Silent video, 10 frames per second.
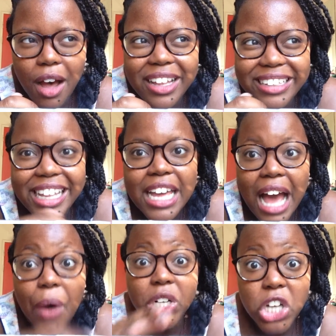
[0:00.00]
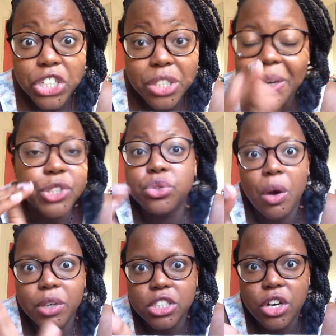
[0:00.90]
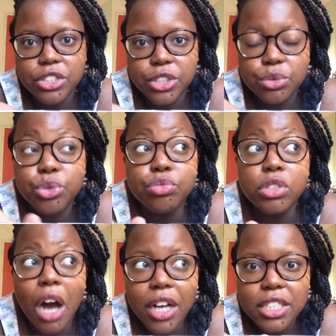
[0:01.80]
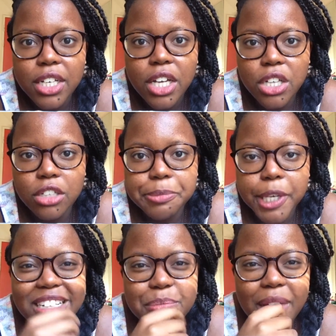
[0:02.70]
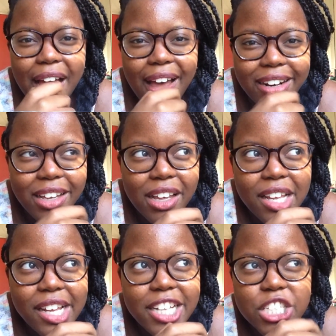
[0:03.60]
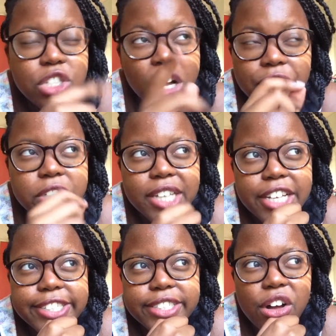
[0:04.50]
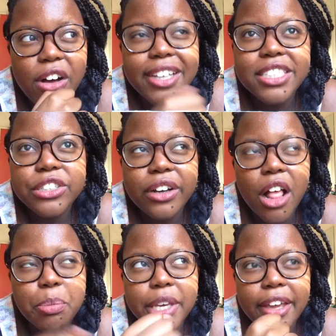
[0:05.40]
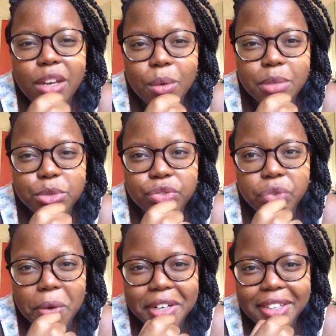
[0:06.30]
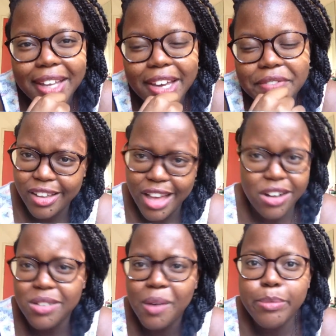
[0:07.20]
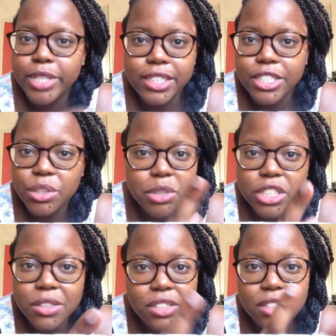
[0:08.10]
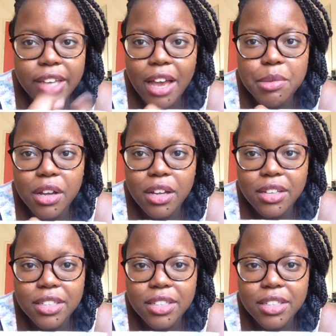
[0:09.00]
I want to talk to you. I do not want to talk to you. Do not talk to me. It's bad. It's not flirtatious at all. It's not helping anyone move forward in life. I don't know why I'm sticking so much closer to the camera.